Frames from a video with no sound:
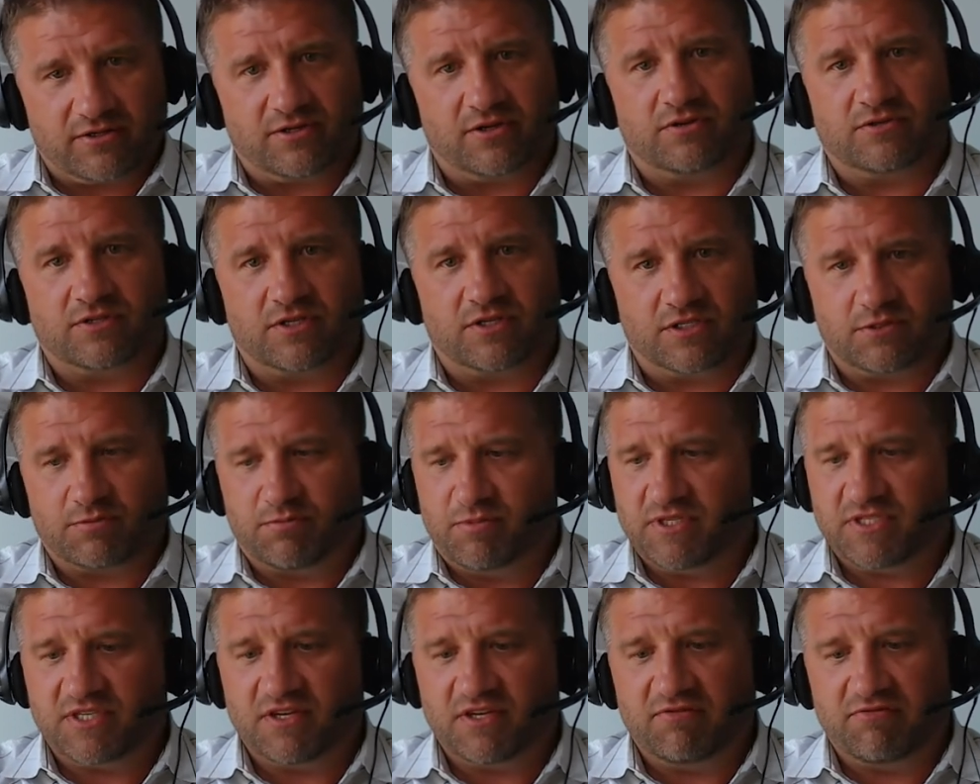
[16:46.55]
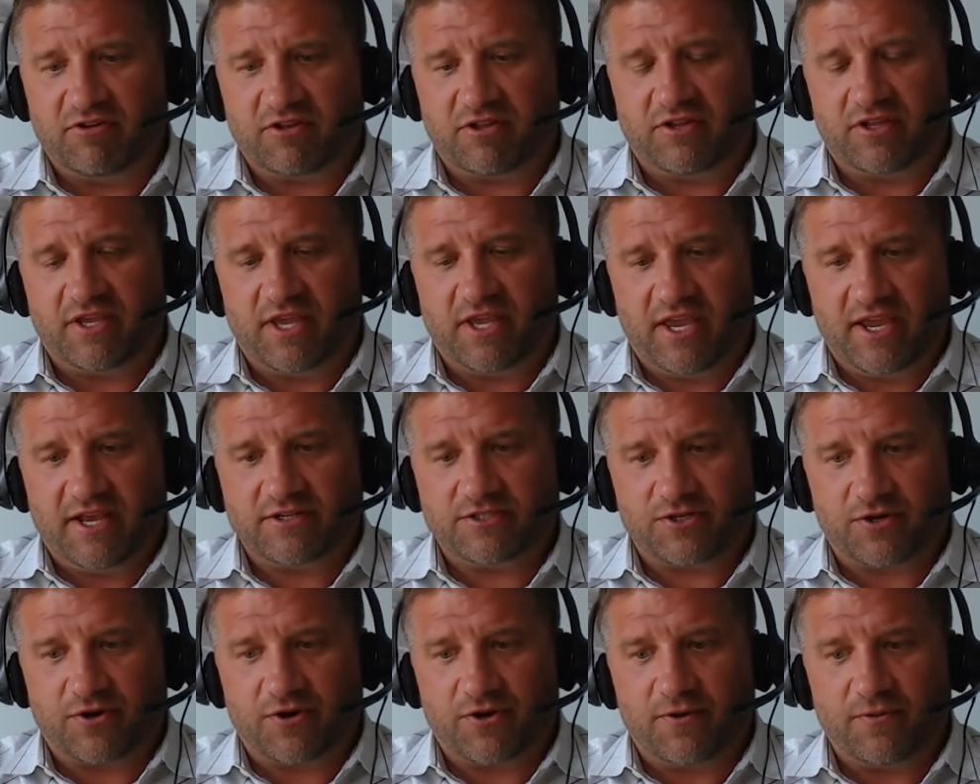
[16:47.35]
So to specifically
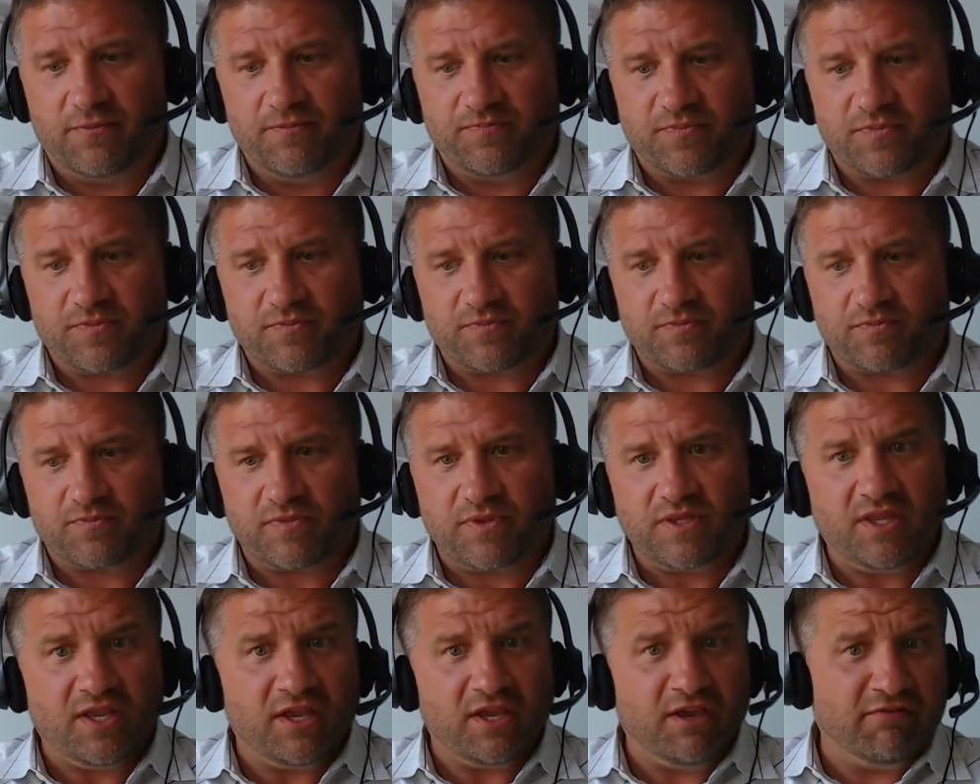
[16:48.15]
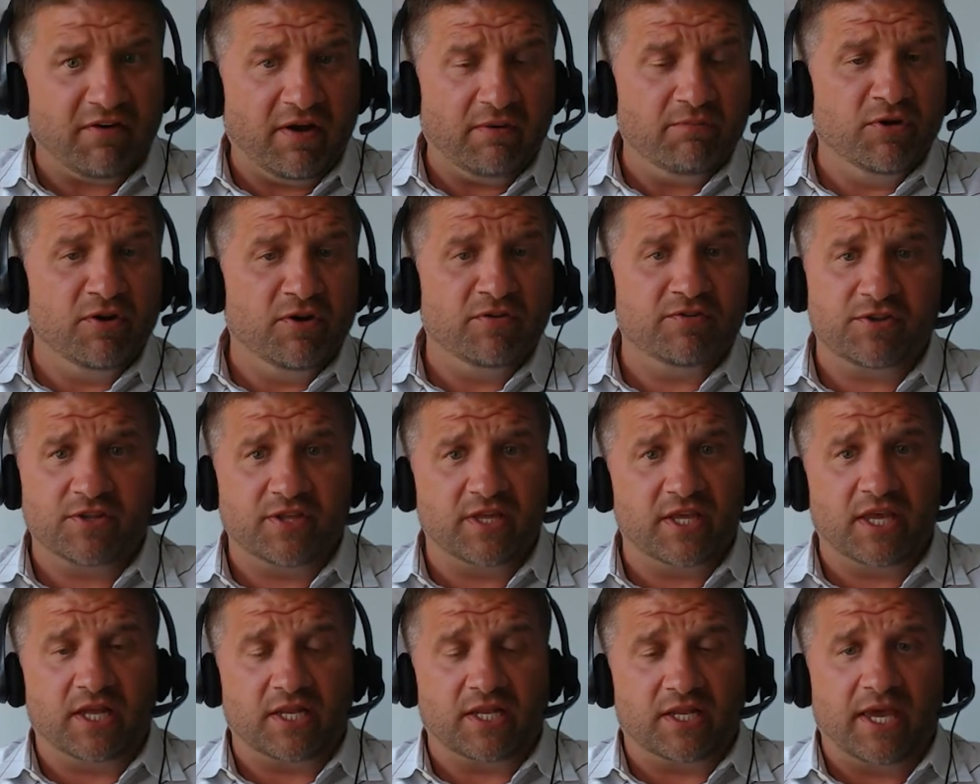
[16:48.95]
answer if I move to
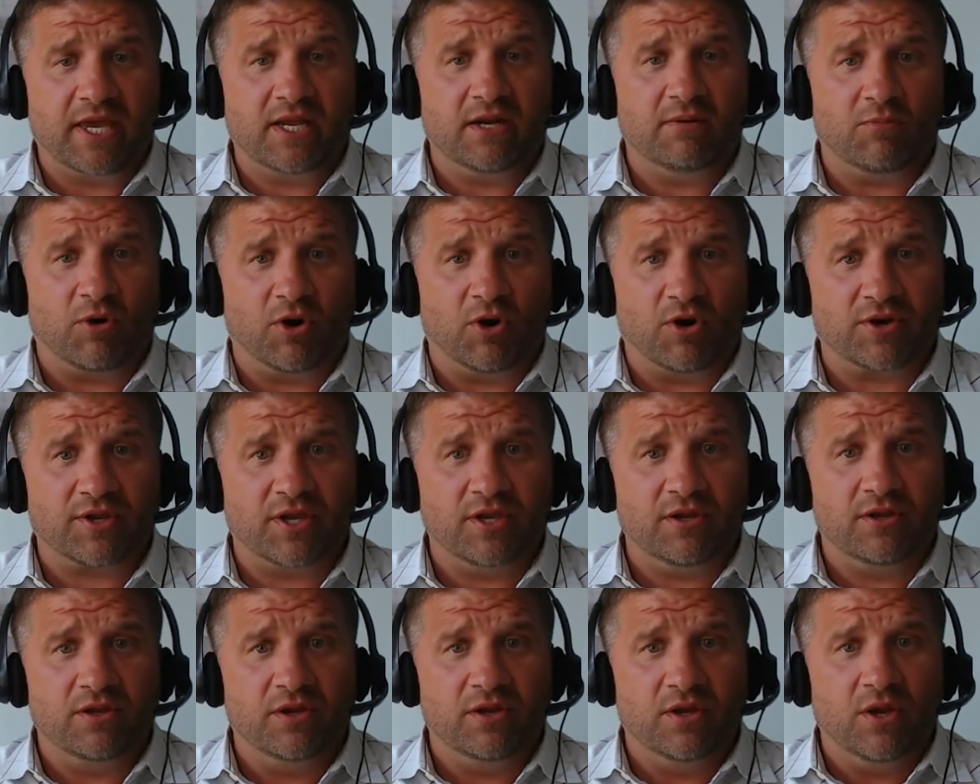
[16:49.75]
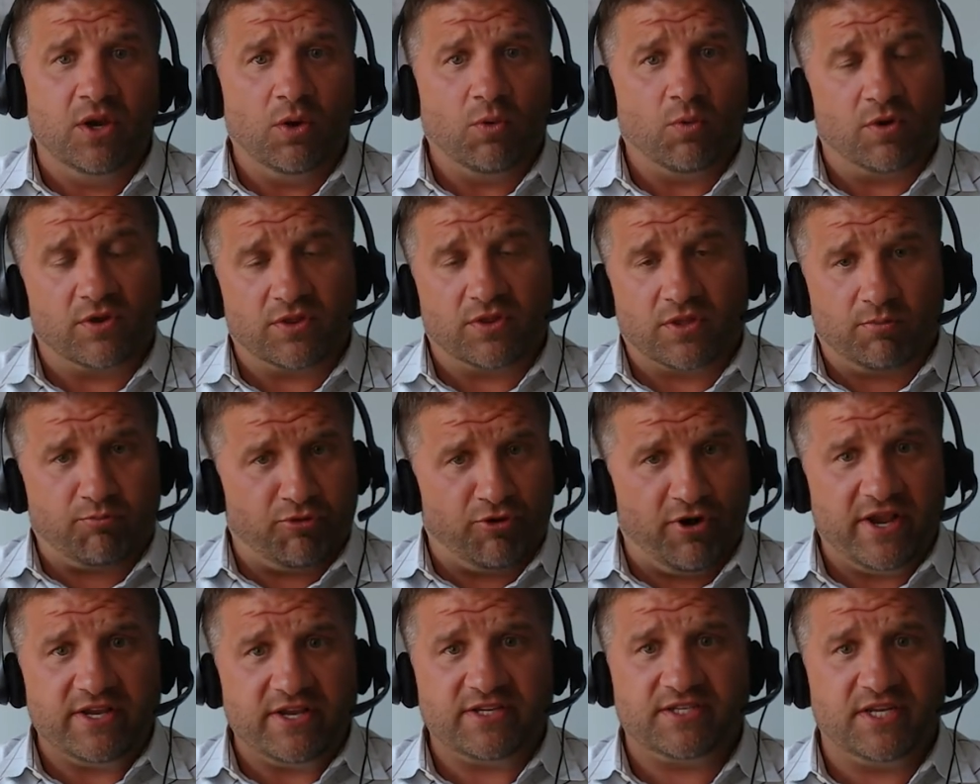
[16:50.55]
the Atlanta market where the
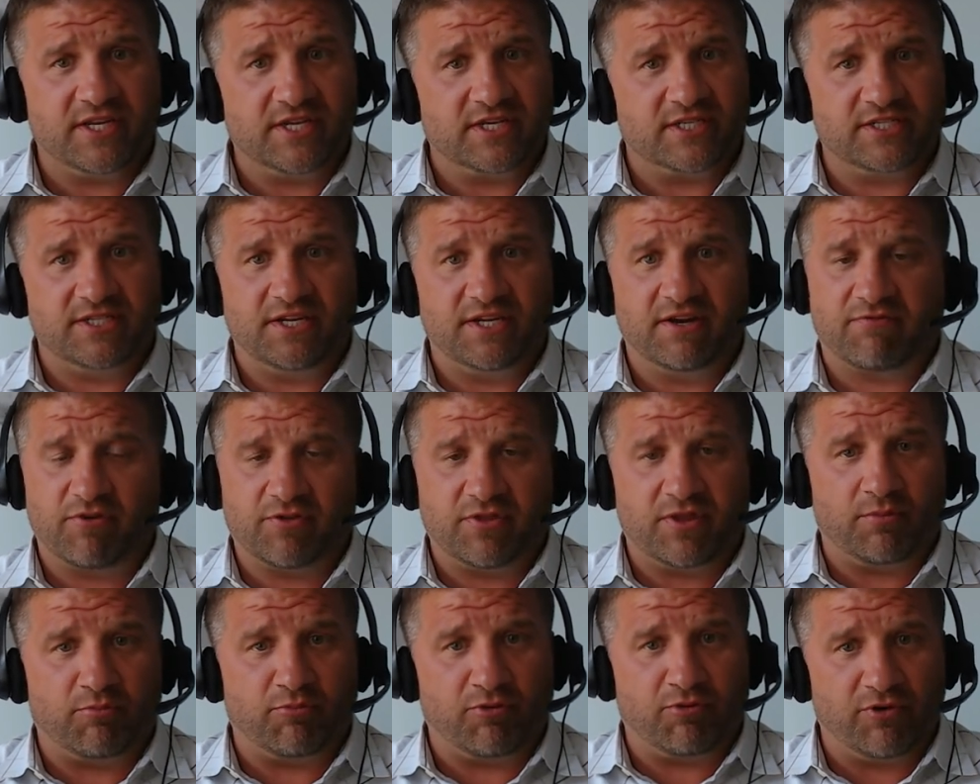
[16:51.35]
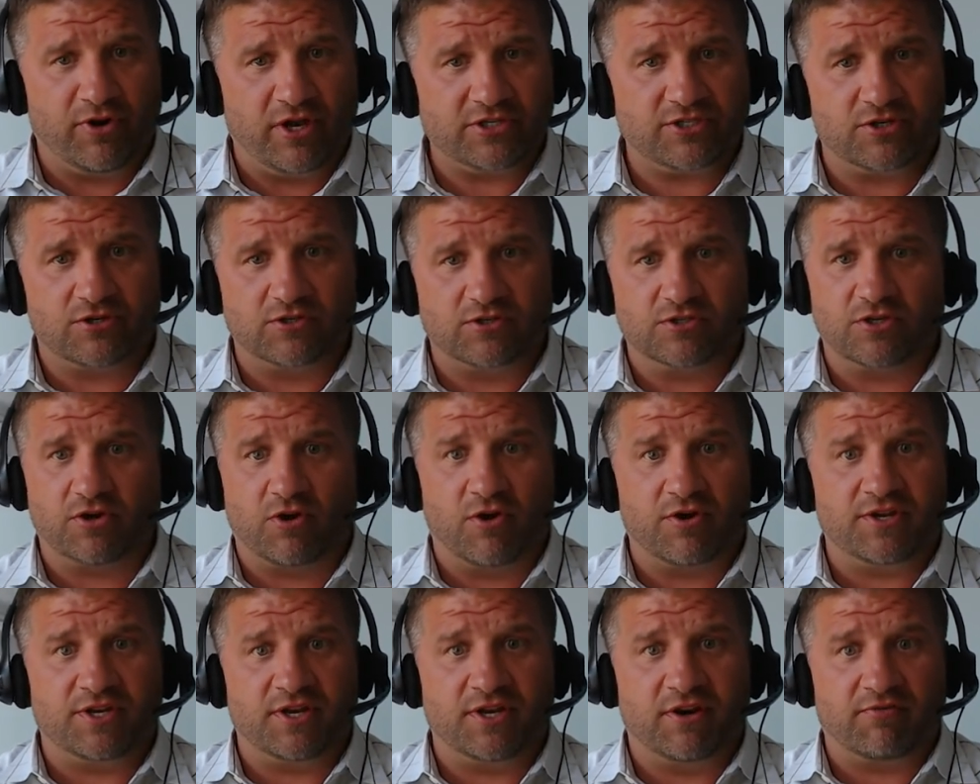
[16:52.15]
pricing is different, the pressures
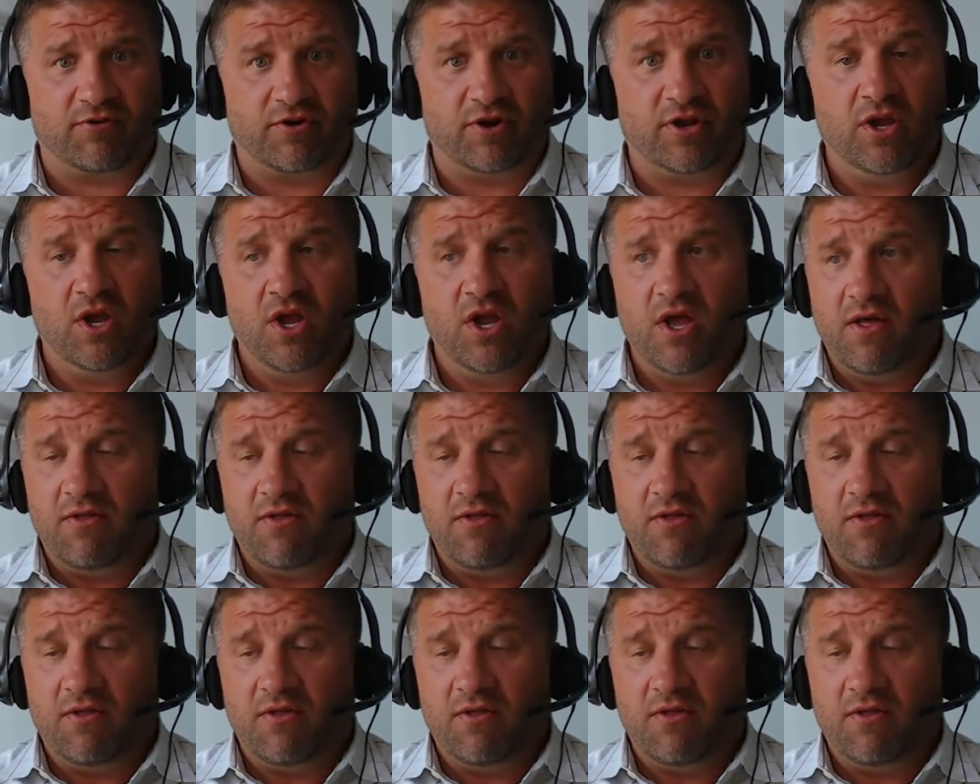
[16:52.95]
are different,